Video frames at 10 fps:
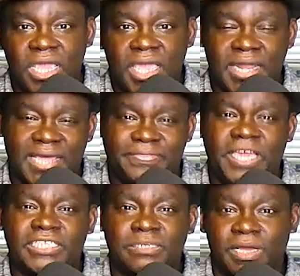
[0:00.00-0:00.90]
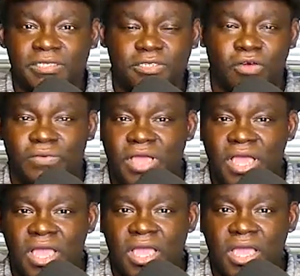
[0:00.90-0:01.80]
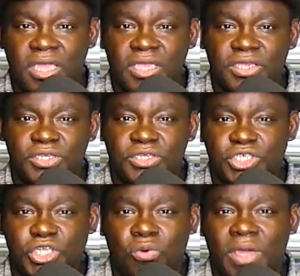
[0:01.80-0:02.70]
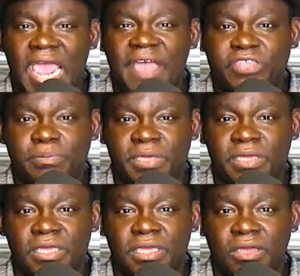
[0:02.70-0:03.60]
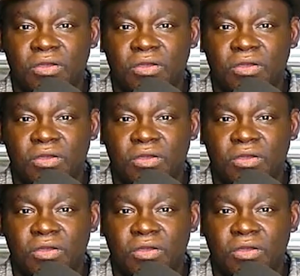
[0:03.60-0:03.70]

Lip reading: And I think to myself, you don't have to be